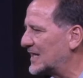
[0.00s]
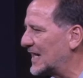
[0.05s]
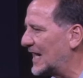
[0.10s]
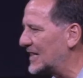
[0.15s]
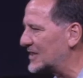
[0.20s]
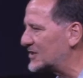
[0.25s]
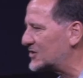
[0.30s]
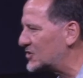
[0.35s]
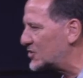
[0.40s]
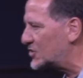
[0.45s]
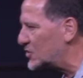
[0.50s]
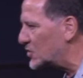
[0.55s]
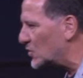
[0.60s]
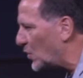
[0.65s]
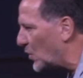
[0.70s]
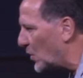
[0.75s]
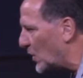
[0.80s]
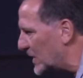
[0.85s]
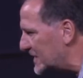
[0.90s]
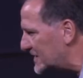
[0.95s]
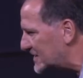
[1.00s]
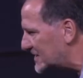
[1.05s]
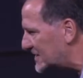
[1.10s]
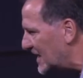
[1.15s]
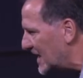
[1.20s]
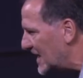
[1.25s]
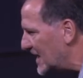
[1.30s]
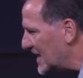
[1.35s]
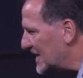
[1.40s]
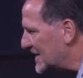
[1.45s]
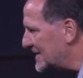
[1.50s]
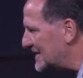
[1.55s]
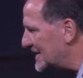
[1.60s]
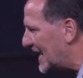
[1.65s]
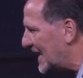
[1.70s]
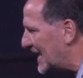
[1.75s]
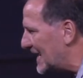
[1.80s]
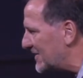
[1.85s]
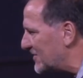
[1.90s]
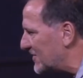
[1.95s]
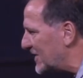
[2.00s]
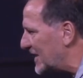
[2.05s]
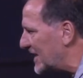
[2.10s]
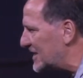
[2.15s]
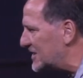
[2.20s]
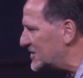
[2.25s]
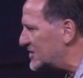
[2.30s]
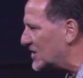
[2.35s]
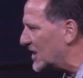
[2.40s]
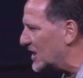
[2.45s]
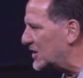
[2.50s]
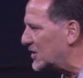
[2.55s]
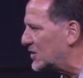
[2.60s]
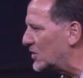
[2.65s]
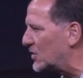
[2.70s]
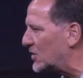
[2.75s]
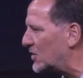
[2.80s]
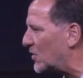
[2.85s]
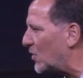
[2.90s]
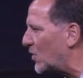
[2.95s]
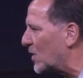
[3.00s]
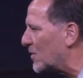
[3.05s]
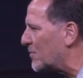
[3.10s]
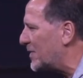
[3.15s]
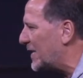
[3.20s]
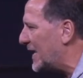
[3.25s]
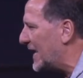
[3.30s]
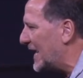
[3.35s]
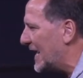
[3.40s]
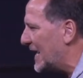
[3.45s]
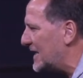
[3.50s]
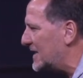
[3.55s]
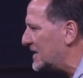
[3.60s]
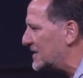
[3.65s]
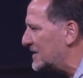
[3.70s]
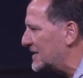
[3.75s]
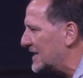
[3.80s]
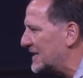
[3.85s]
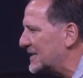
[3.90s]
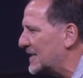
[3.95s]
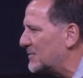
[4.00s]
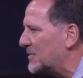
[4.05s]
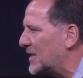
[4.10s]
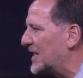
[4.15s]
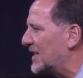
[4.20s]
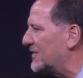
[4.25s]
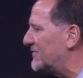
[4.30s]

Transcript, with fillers: God's choice neither had done good or bad, that they might